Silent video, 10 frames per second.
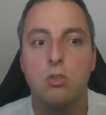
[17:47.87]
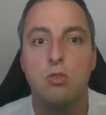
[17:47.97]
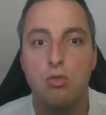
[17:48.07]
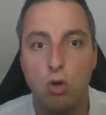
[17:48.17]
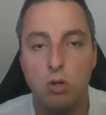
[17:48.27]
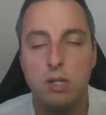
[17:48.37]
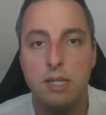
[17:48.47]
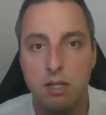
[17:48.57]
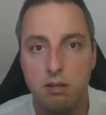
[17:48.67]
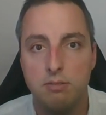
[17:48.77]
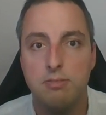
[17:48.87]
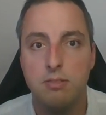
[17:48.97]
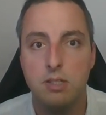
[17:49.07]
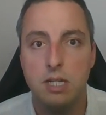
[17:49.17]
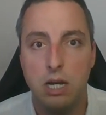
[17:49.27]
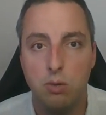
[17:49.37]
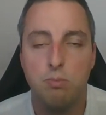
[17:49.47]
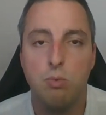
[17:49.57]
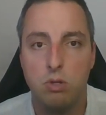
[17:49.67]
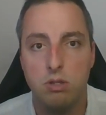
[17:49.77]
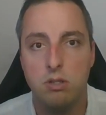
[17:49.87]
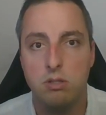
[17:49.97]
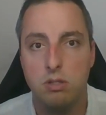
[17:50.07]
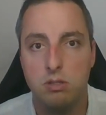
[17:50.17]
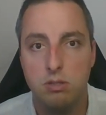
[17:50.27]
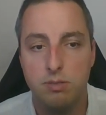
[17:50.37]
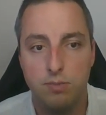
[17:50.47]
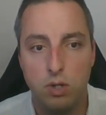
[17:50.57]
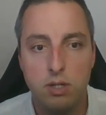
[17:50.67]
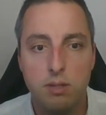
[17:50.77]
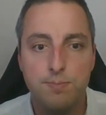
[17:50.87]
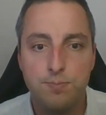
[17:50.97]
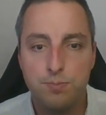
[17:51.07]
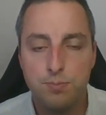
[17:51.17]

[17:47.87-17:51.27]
strongly enough how important this is, right?